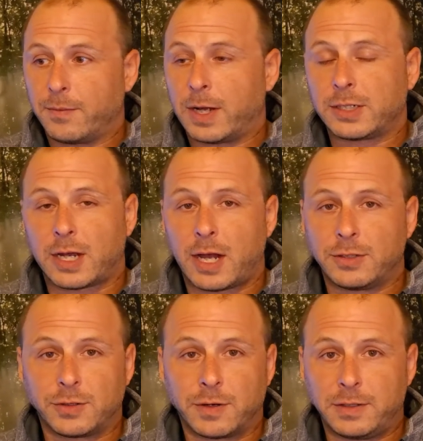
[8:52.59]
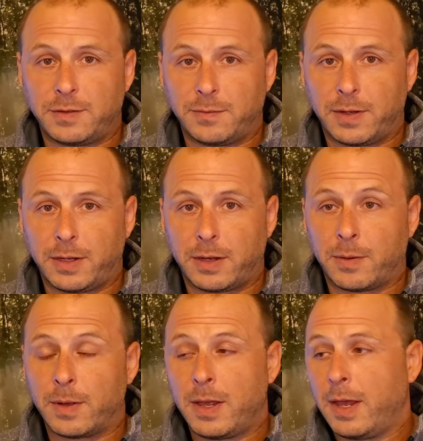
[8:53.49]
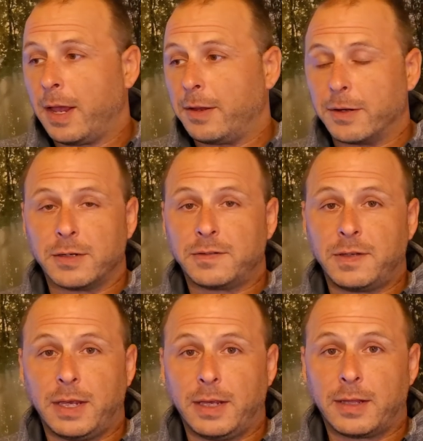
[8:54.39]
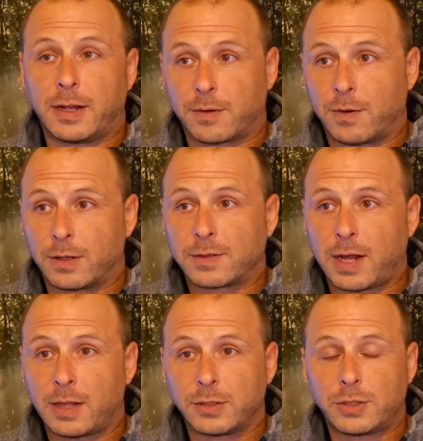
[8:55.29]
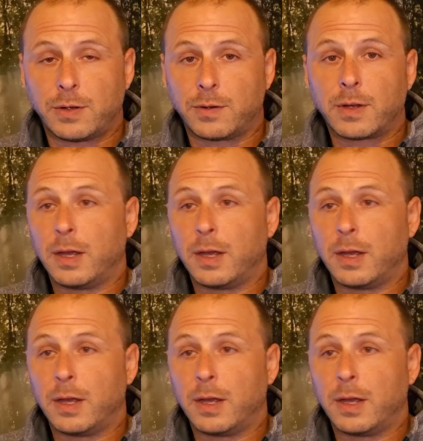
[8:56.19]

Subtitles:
Watch a Roger Gracie video, and you're going to see that a cross collar choke,